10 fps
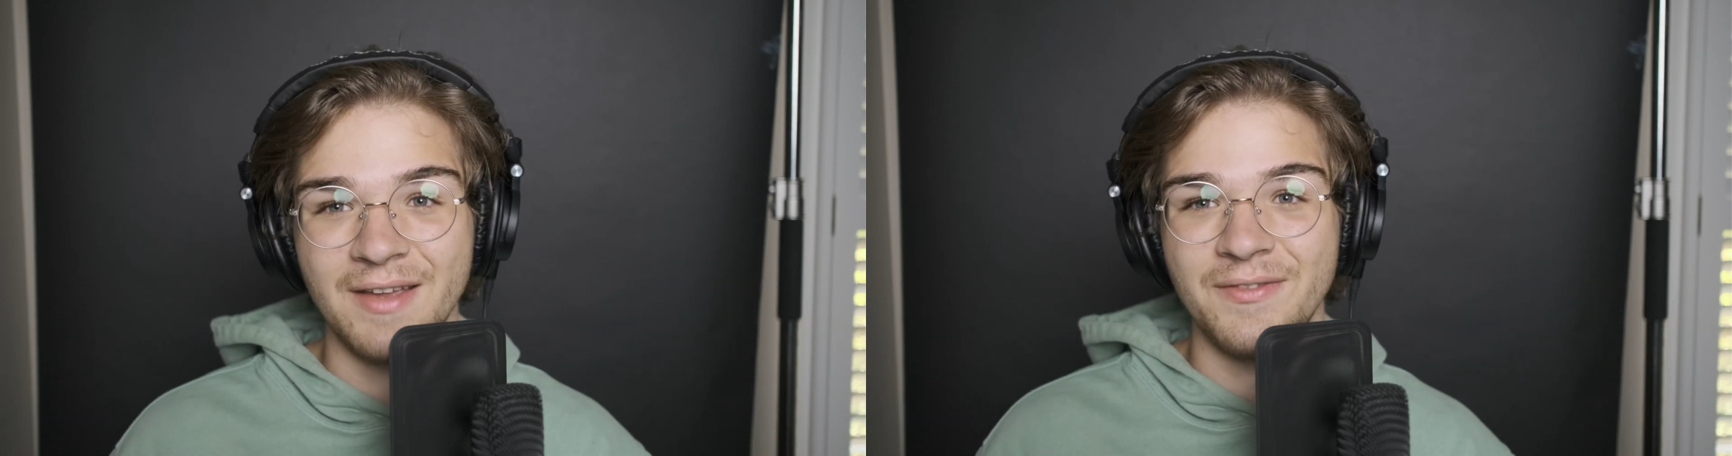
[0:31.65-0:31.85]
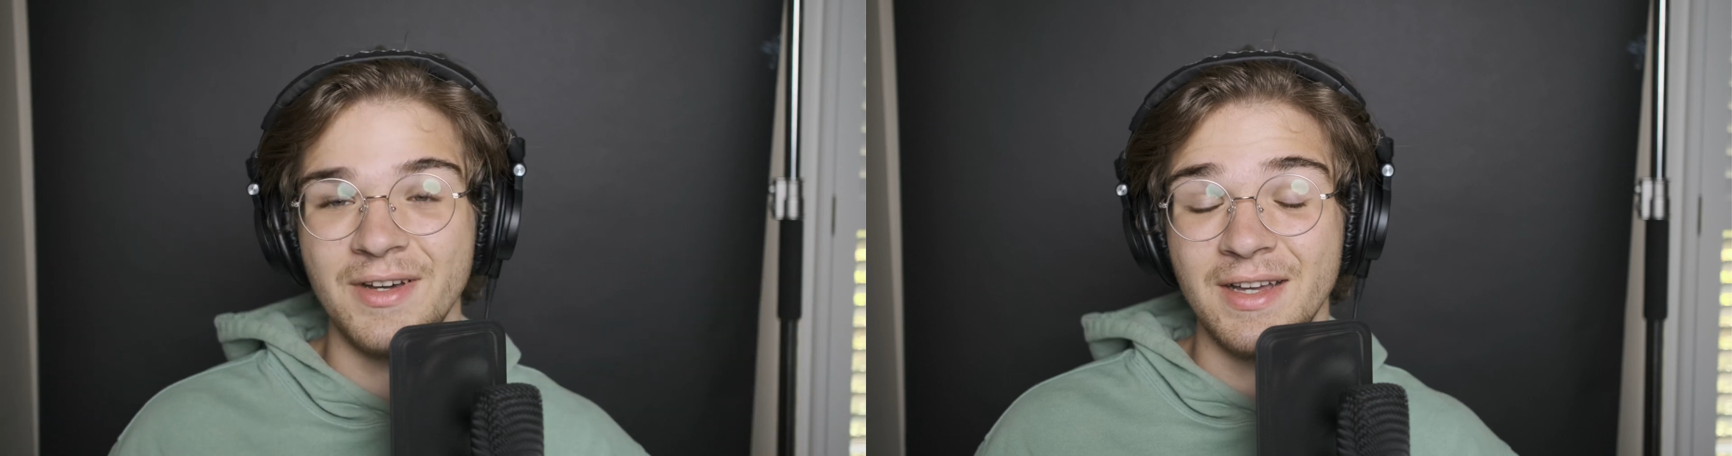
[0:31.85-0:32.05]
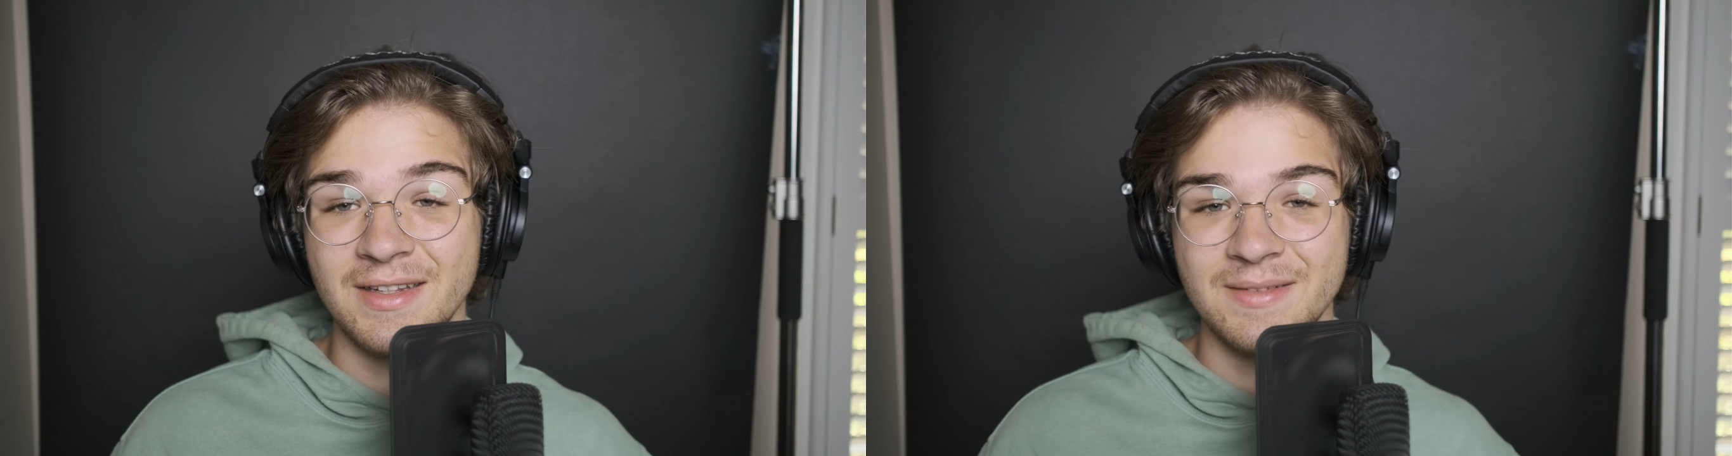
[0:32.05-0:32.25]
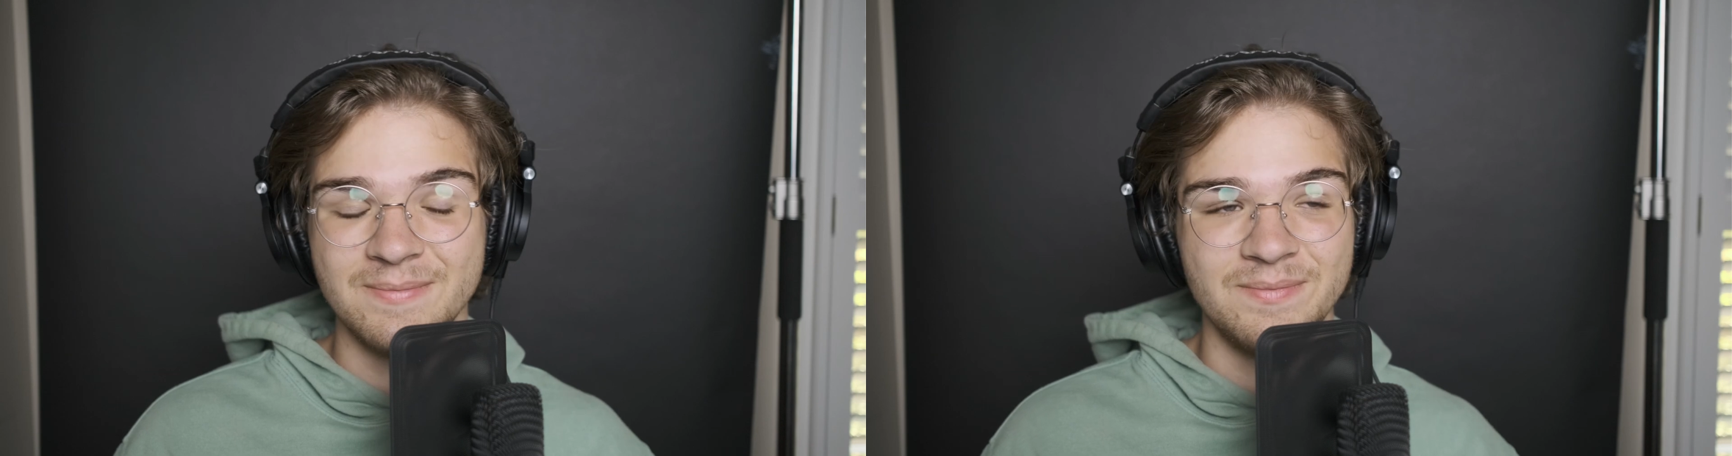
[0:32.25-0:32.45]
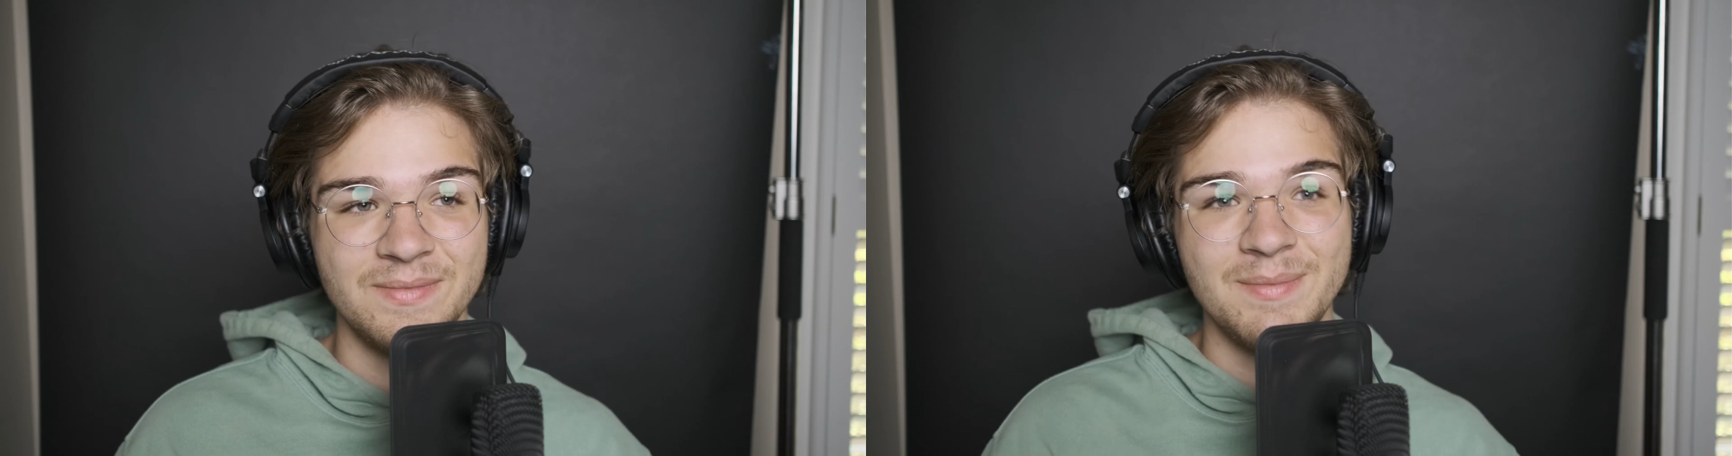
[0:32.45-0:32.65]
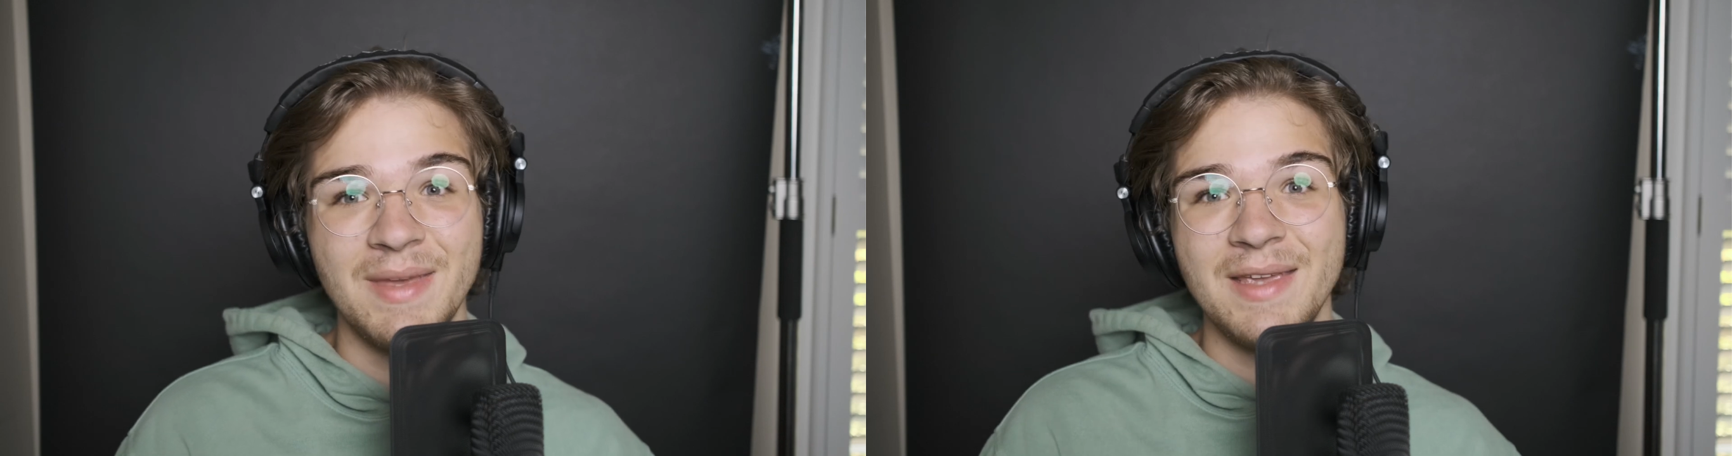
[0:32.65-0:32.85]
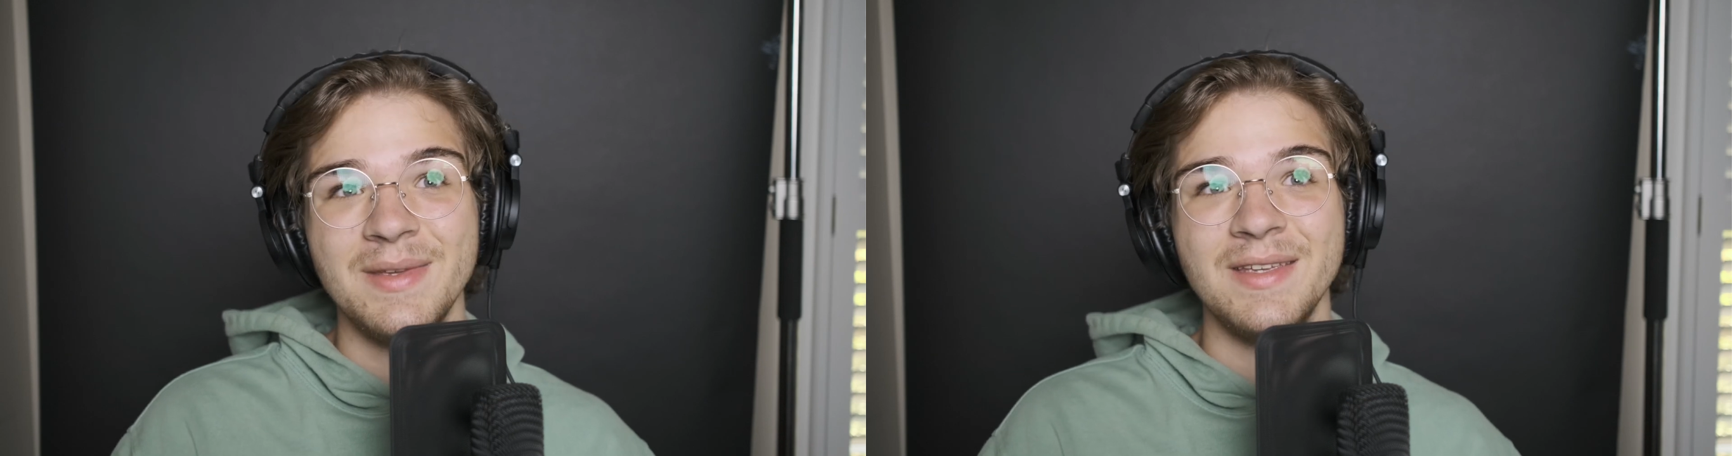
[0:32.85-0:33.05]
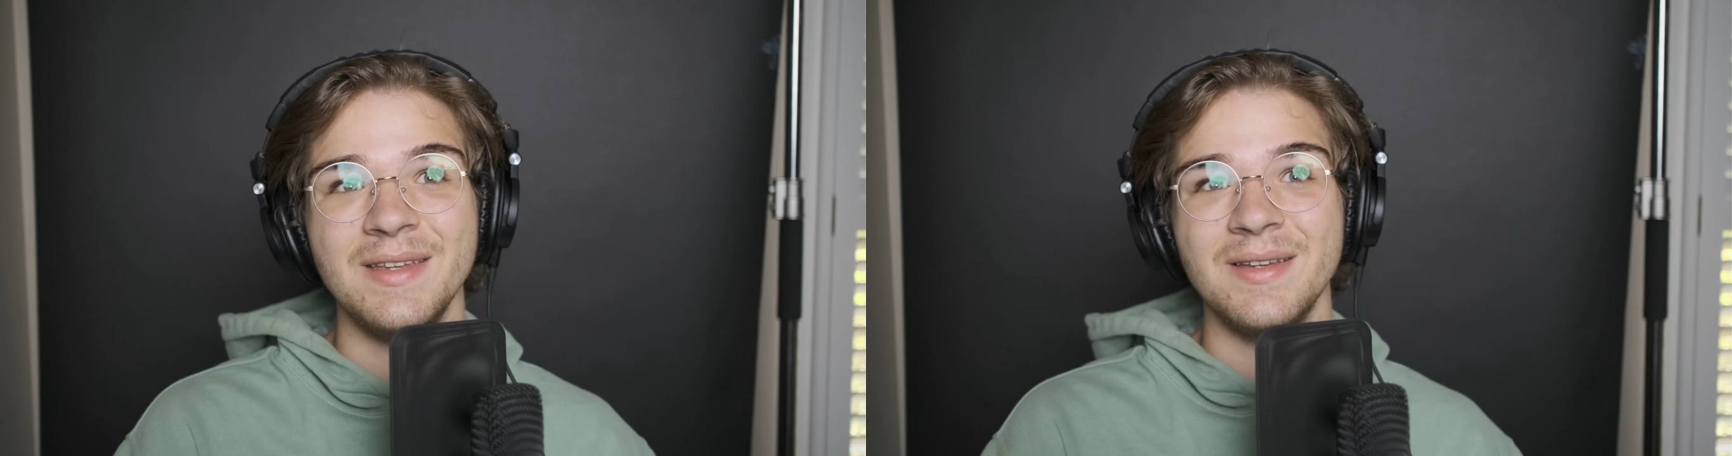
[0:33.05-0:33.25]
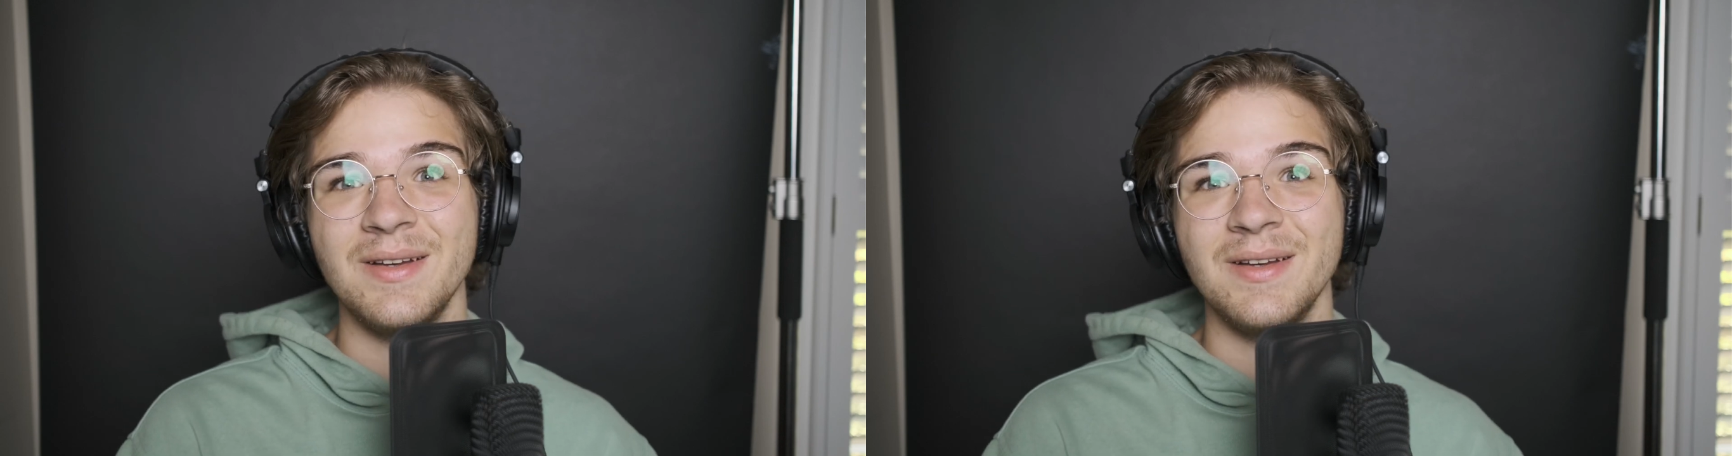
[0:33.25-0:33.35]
I feel like maybe